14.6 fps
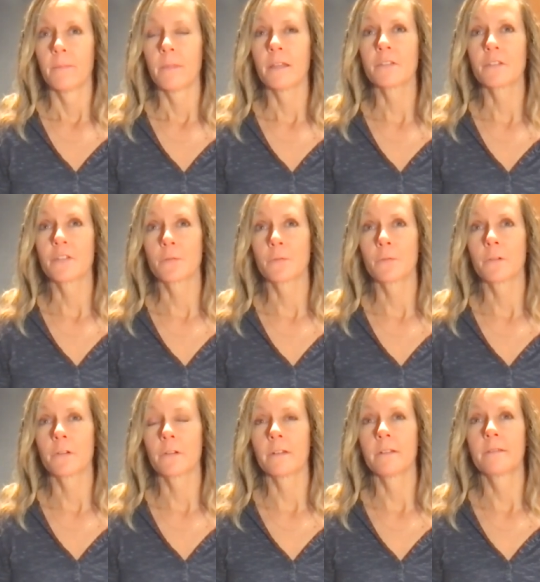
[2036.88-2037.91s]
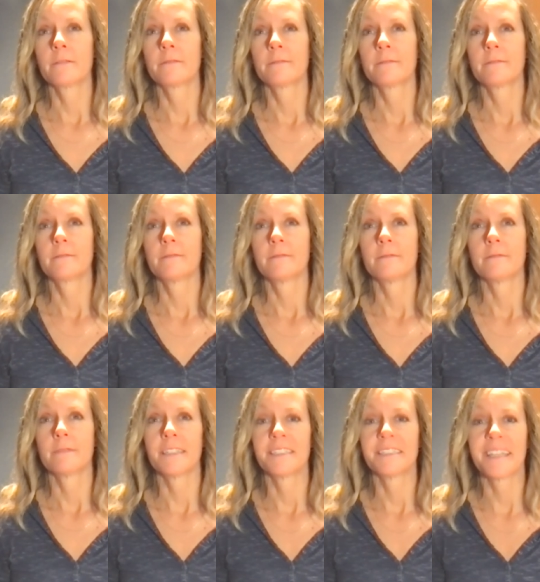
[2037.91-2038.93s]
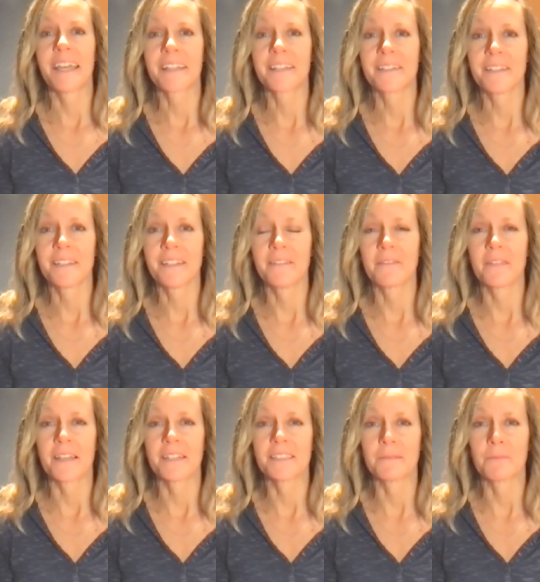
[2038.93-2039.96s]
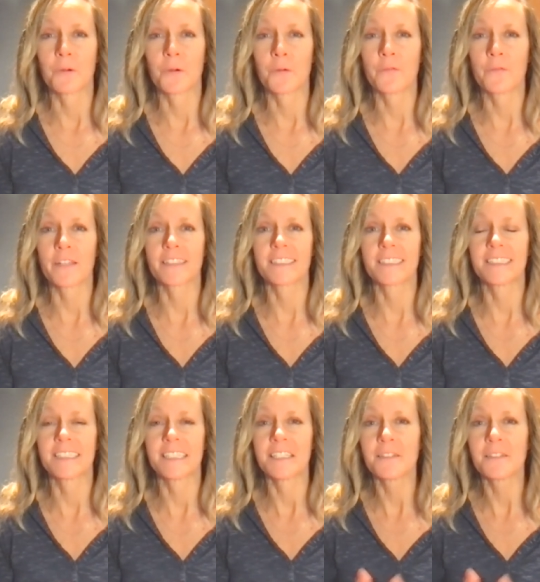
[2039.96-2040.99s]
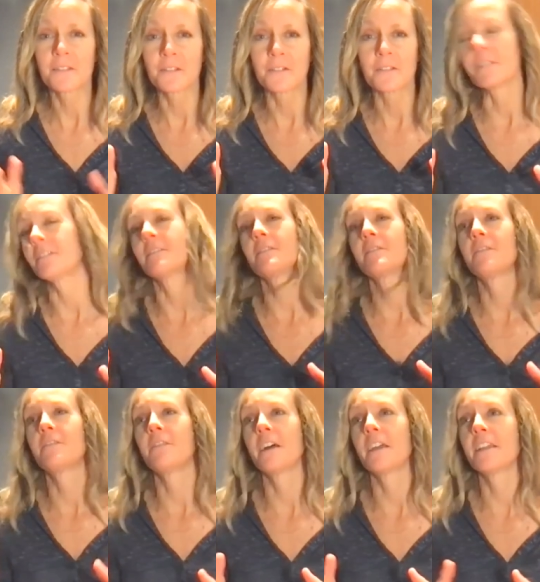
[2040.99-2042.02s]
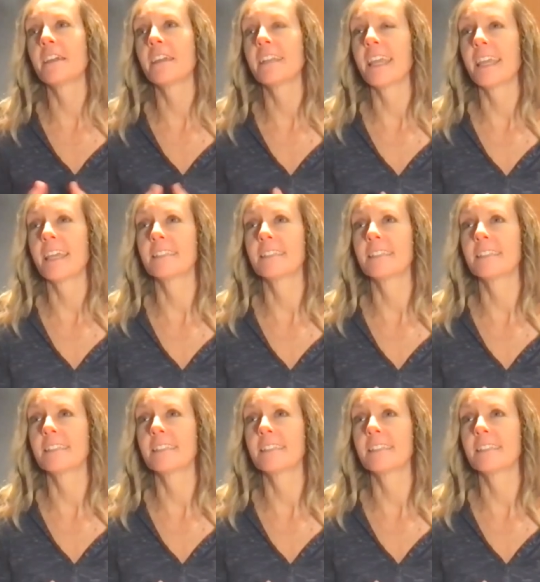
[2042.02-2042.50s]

I'm not sure exactly if that's a perfect, singular, finite